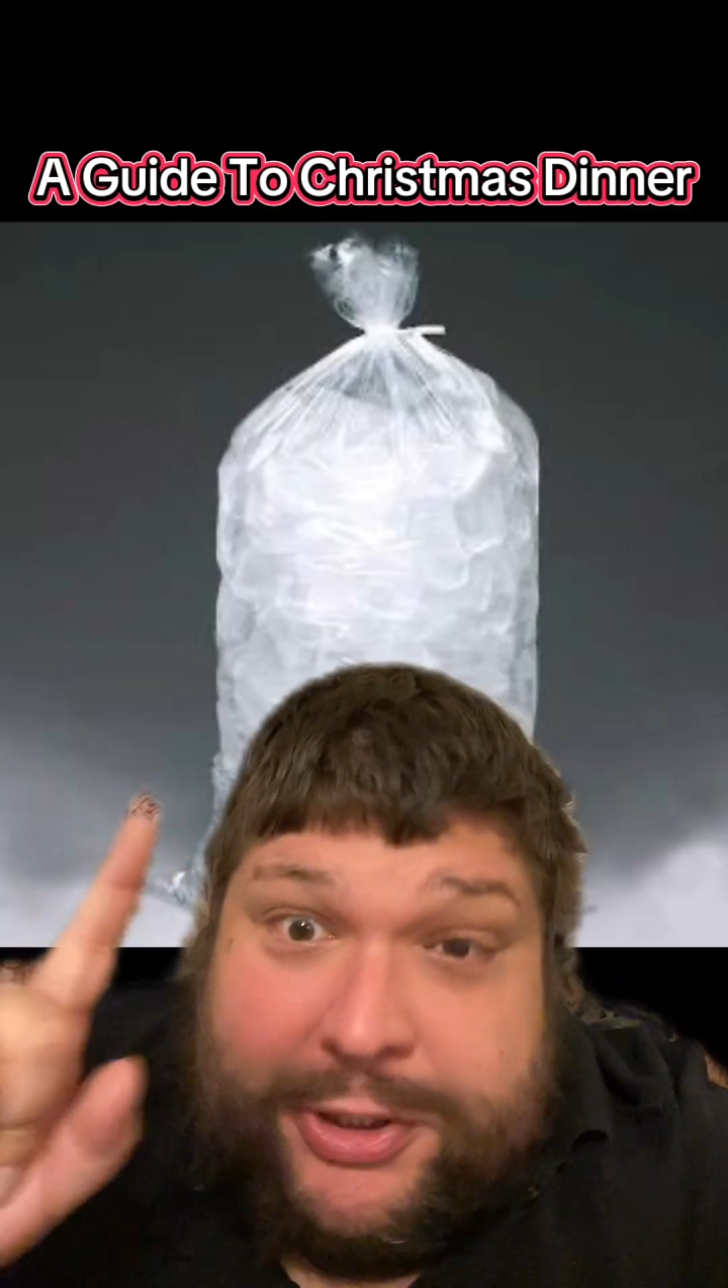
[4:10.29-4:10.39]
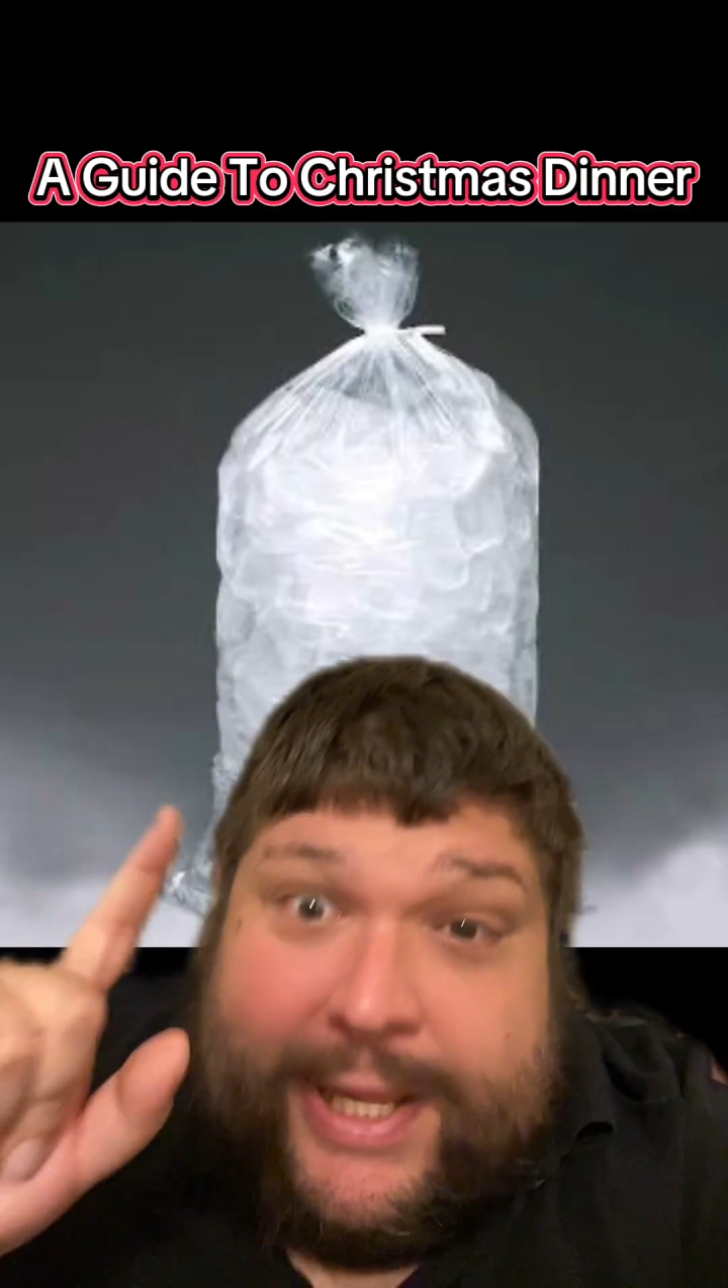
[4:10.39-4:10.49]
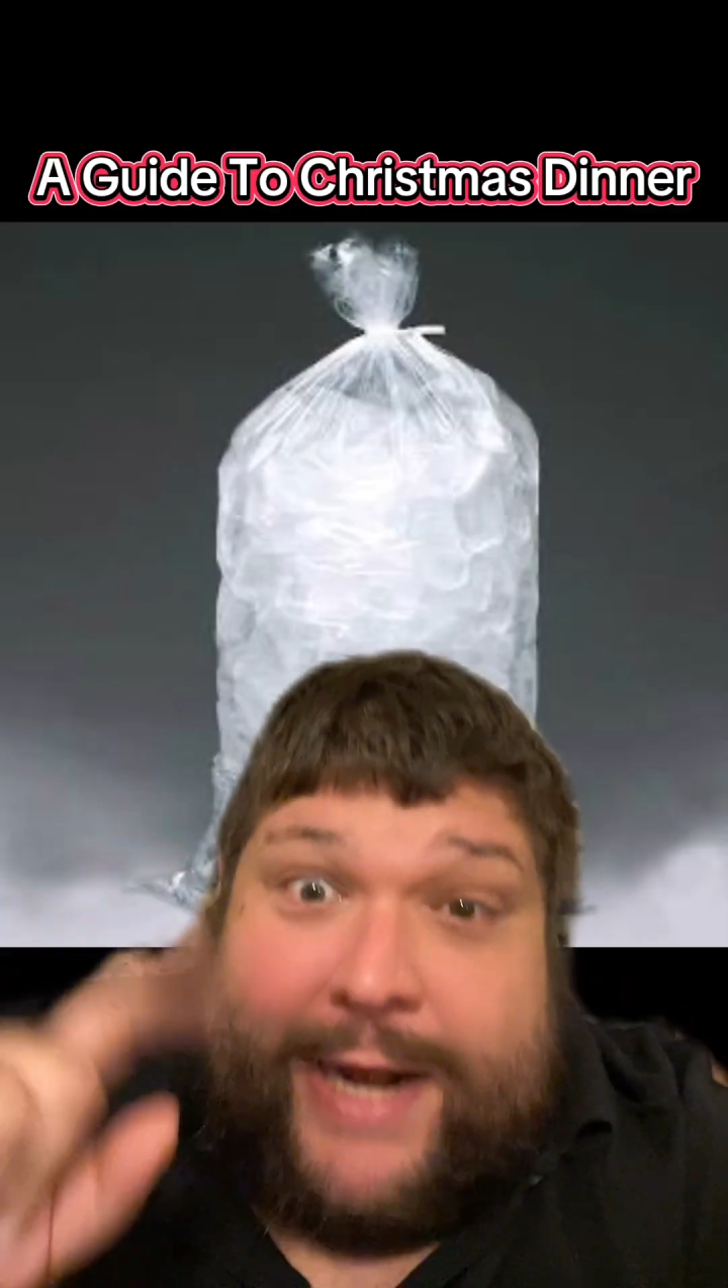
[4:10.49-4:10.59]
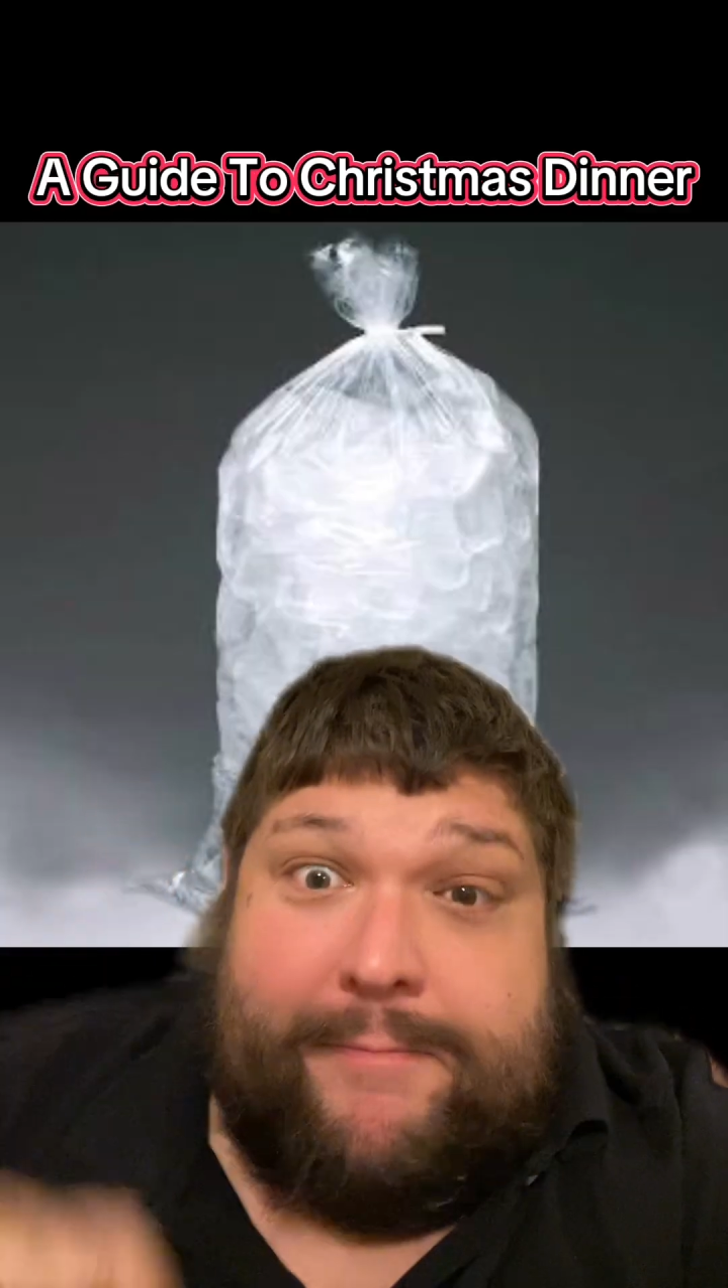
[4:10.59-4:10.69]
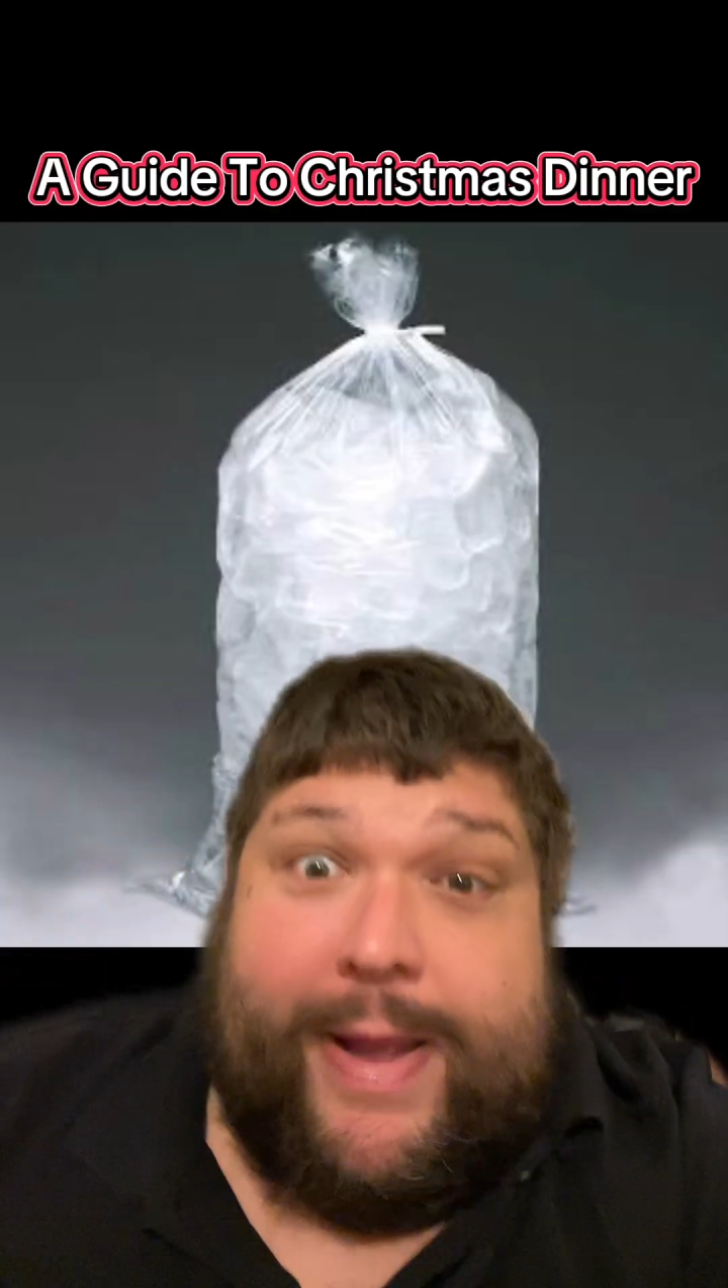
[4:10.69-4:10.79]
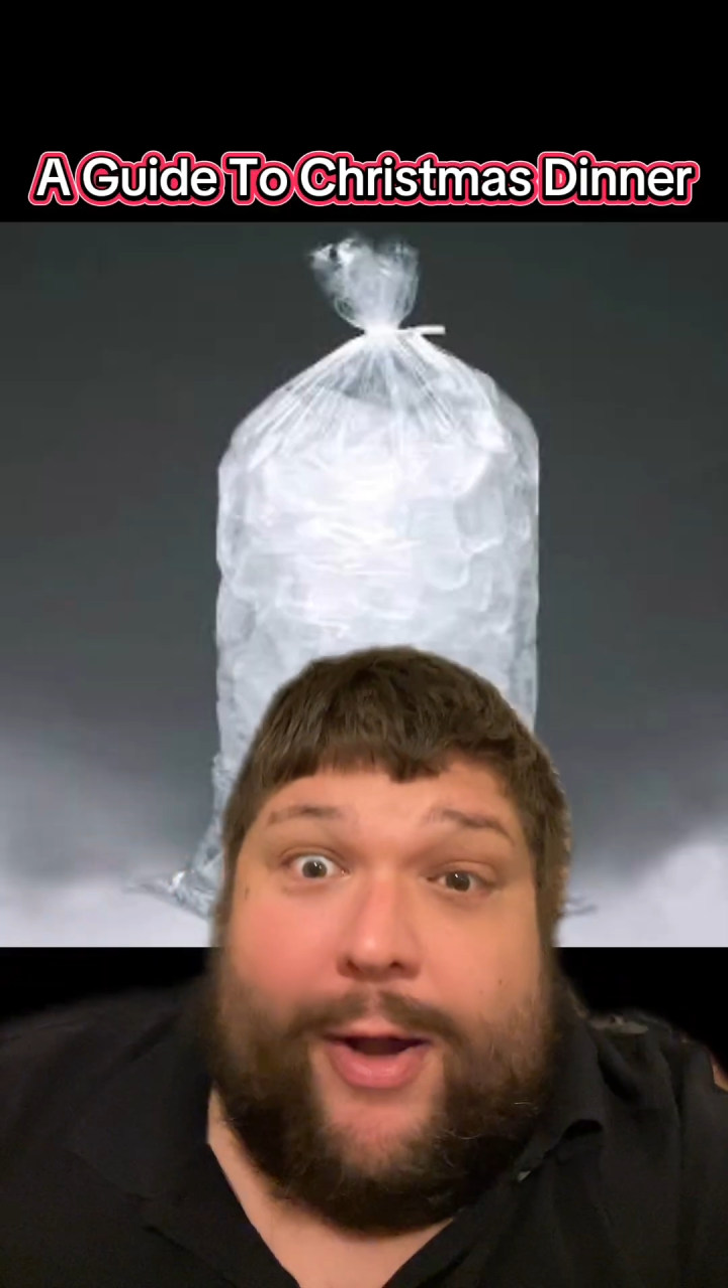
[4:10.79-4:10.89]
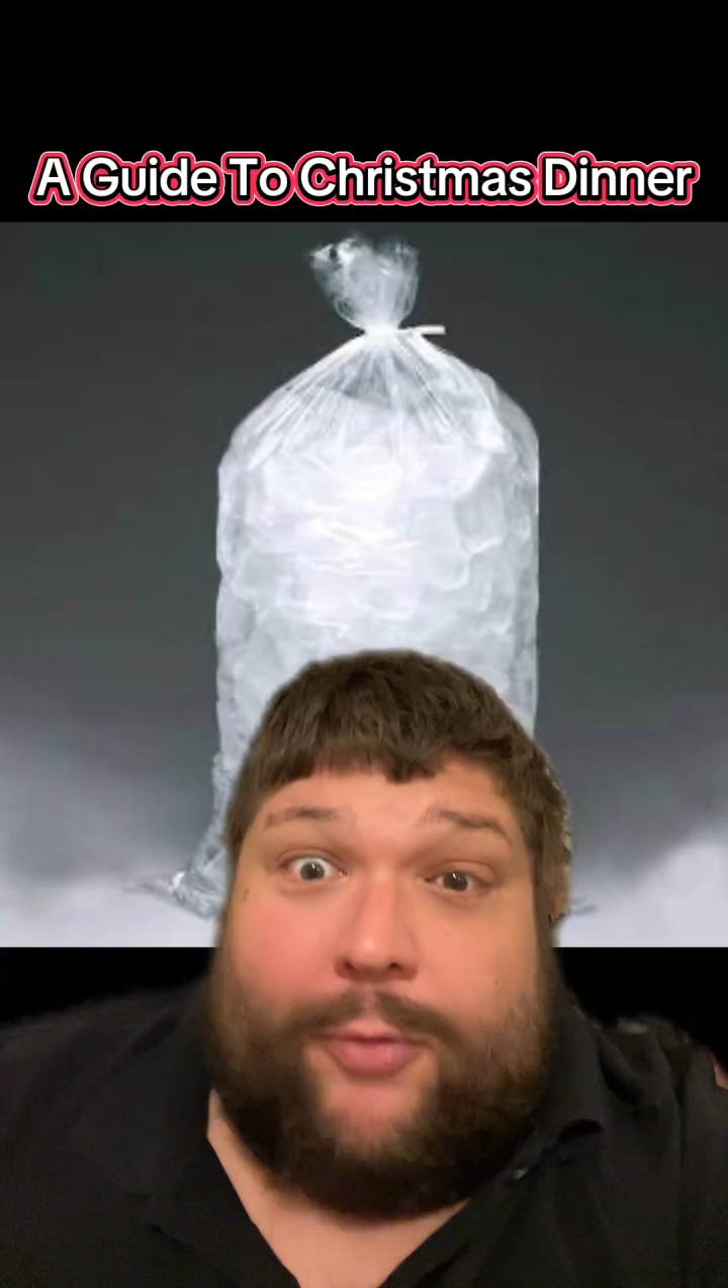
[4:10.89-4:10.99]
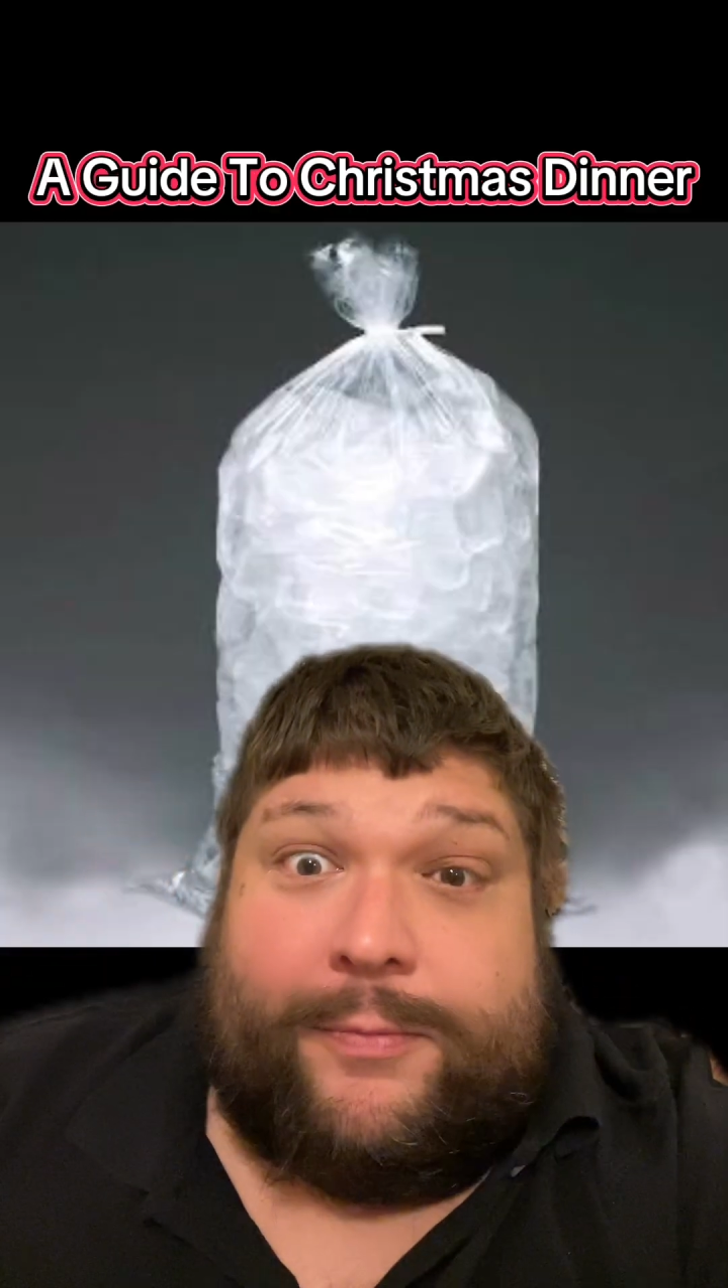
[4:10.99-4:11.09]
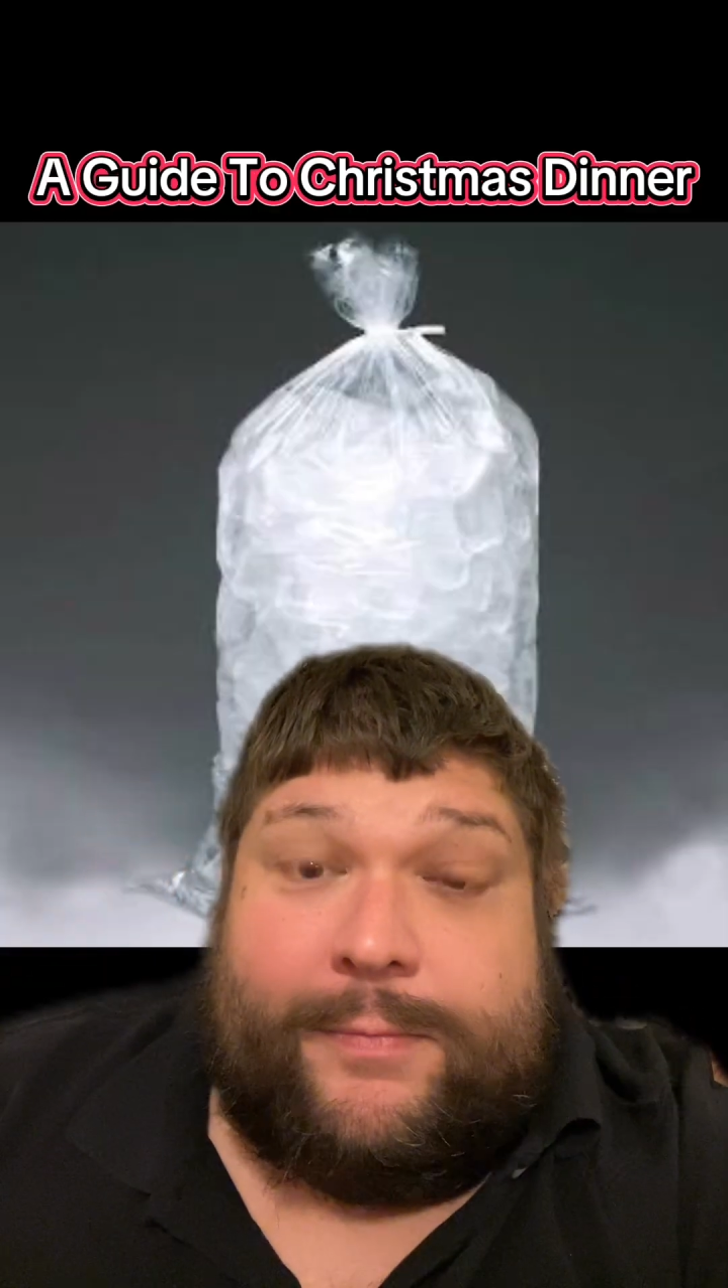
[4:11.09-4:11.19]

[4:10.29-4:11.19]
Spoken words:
let it melt.